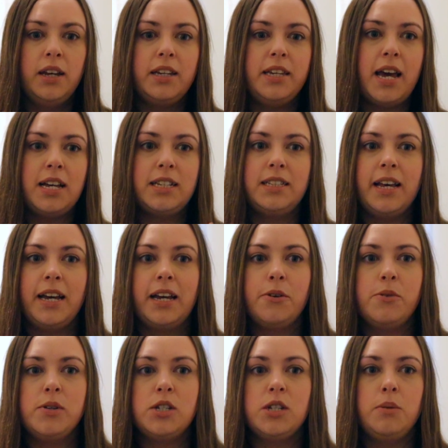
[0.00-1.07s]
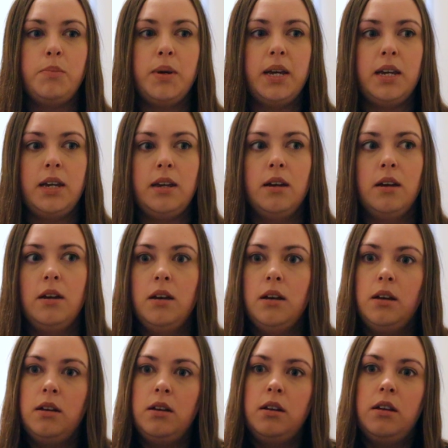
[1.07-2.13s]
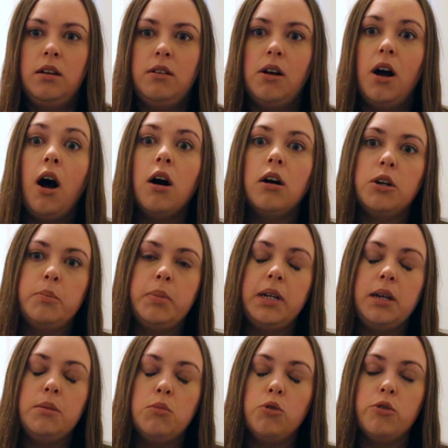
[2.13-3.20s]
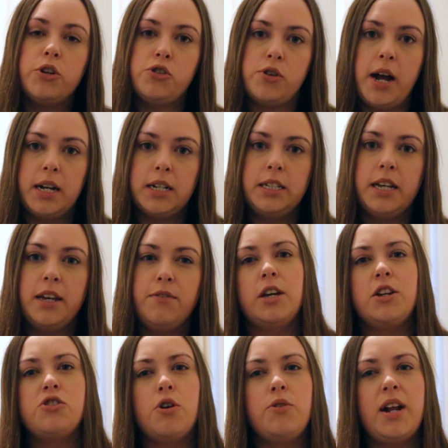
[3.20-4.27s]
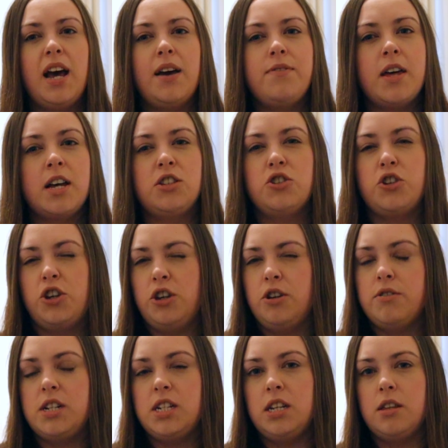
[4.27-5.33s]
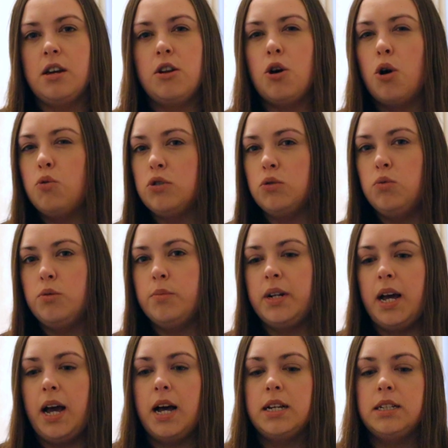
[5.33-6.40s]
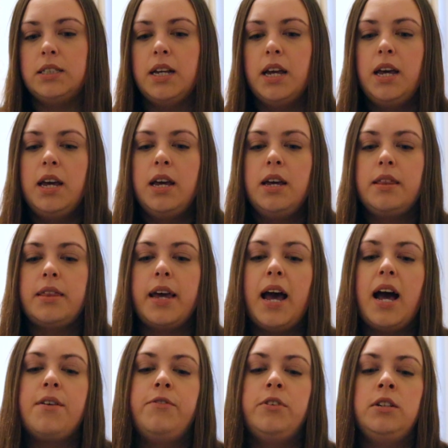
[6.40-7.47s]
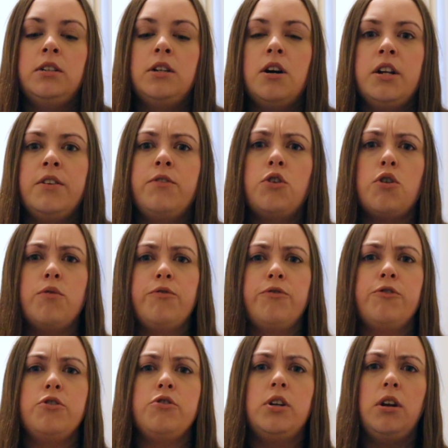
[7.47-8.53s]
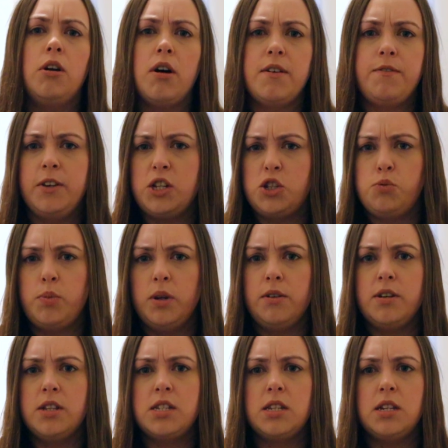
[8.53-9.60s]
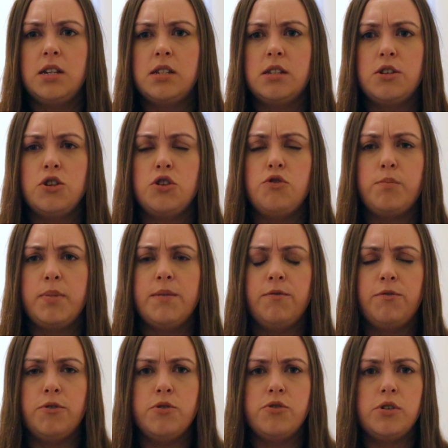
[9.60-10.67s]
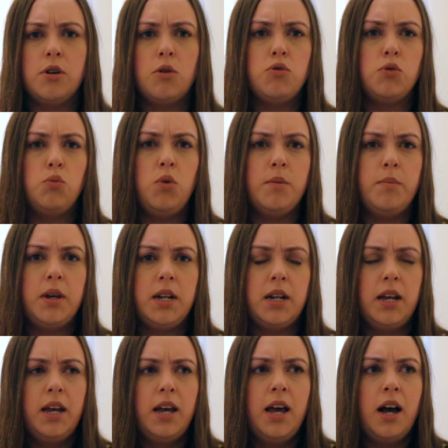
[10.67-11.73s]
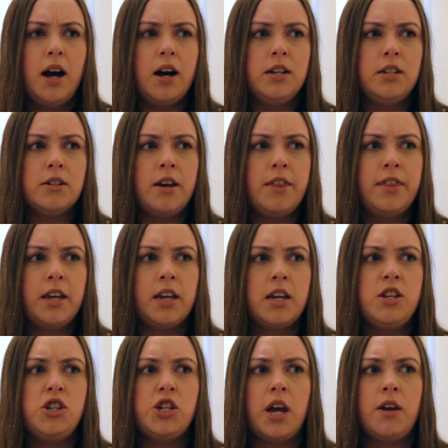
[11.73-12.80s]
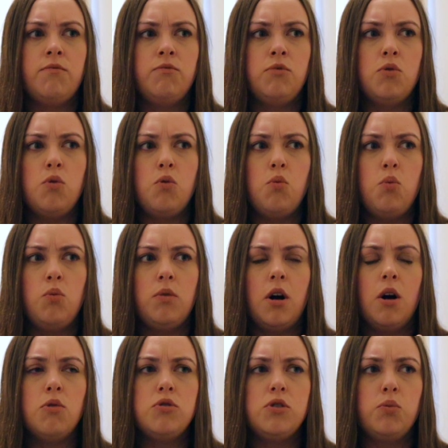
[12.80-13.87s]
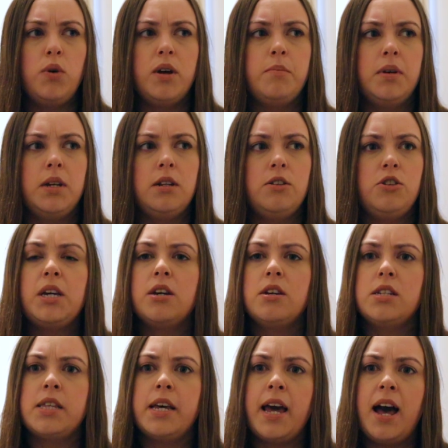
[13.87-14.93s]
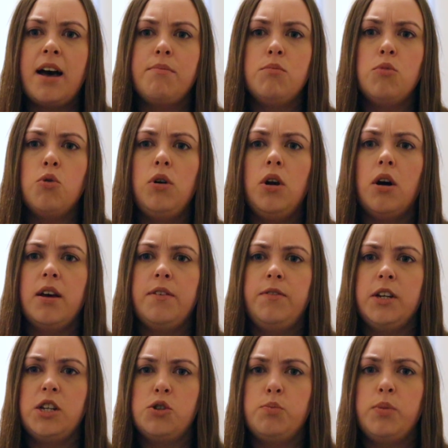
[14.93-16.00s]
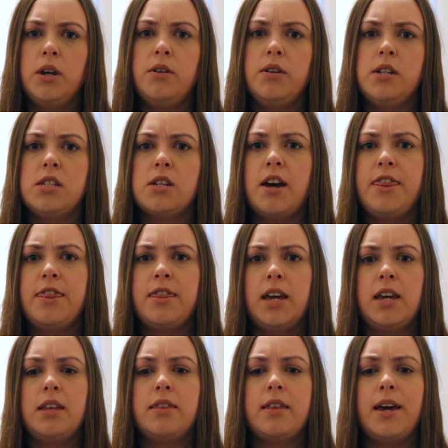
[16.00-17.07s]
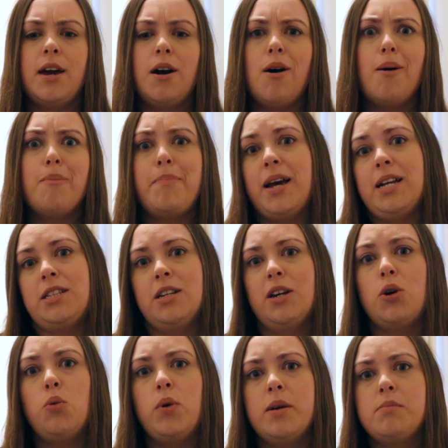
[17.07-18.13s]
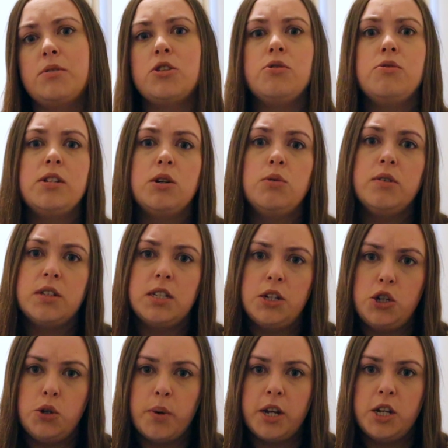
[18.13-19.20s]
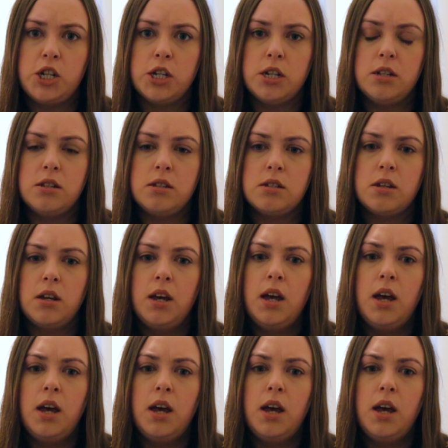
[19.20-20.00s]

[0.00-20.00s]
Yes, they're going to be arguably more attractive. They don't have that security that an older woman has. They haven't kind of gone through the life experiences that you've been through as an older woman. And I think in general, older women, because they have more life experience, I think they are better equipped to deal with situations.